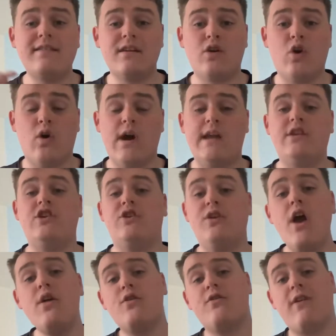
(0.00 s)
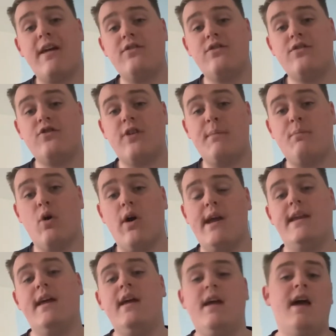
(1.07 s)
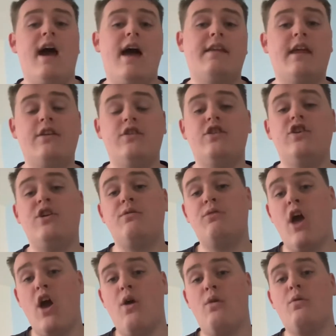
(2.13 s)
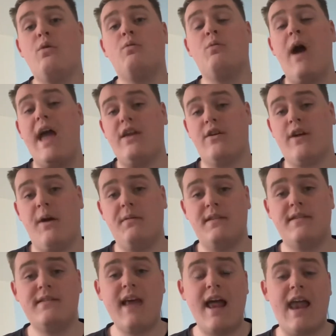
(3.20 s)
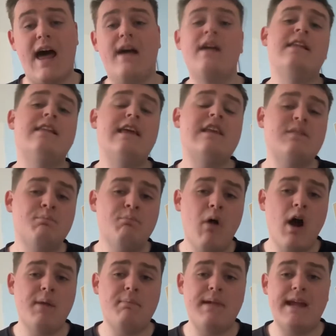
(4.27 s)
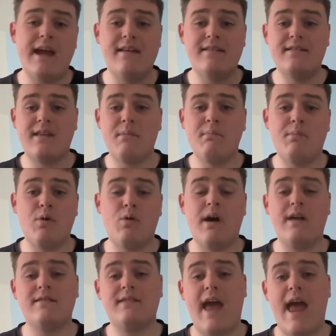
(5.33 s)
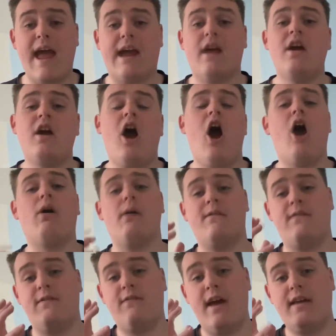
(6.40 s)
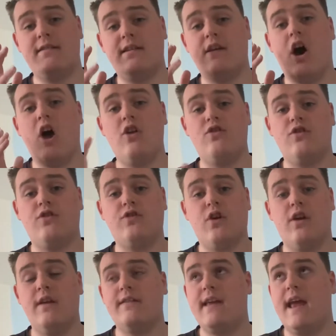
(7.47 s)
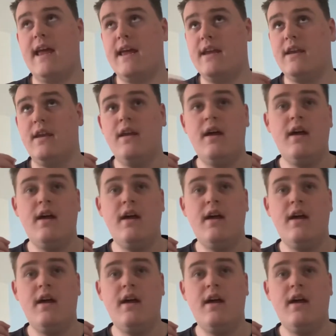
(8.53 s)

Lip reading: a coin, you know your entry point, and then you know where you're going to sell at. This might be as simple as saying, oh, I've invested $100 in